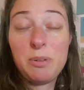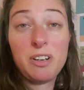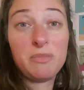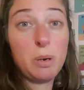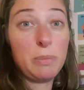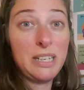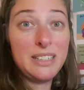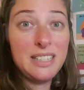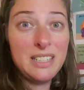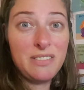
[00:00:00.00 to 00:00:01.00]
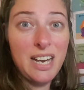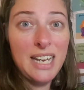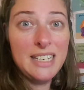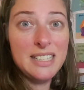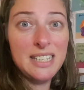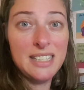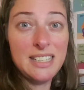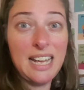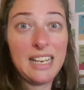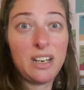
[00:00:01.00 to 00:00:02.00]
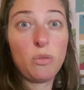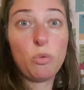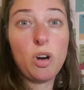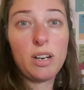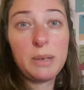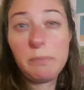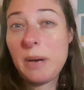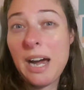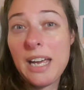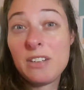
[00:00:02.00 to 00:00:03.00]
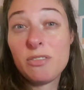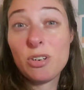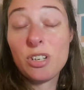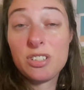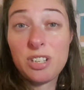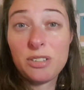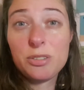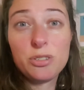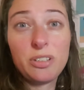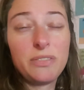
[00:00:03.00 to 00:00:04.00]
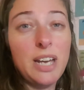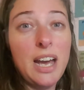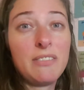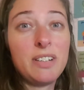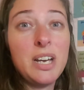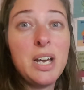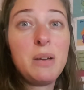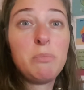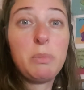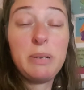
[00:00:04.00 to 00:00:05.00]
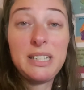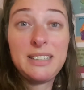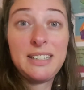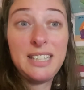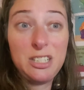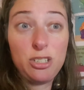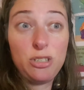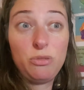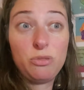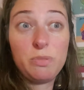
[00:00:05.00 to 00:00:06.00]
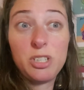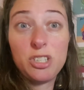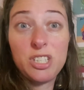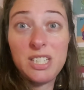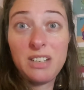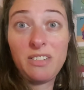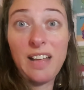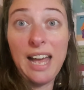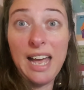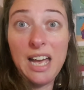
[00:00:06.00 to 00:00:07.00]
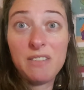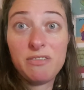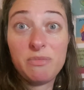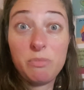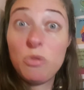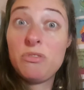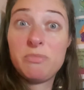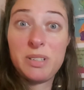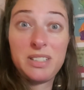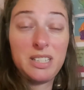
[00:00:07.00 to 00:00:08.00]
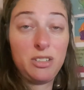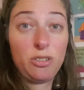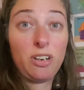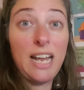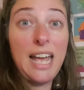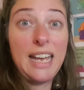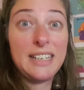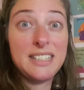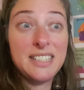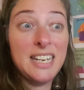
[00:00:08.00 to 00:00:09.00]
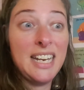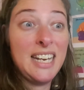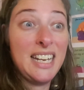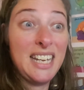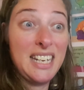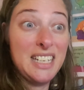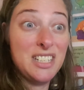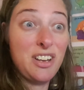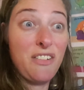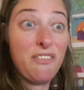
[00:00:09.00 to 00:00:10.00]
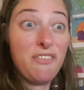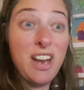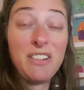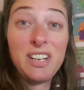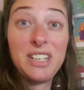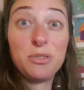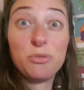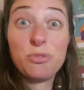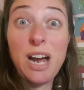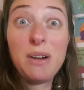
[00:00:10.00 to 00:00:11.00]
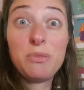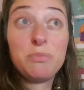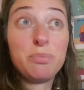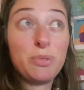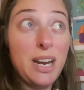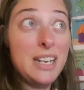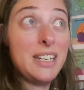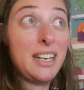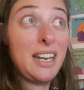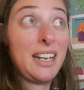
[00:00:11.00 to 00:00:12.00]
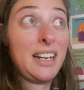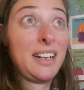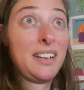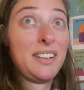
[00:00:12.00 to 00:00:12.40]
of mobility device. It's like a walking bike for adults. So if you have mobility issues, but you still have movement in your legs, it is a very groundbreaking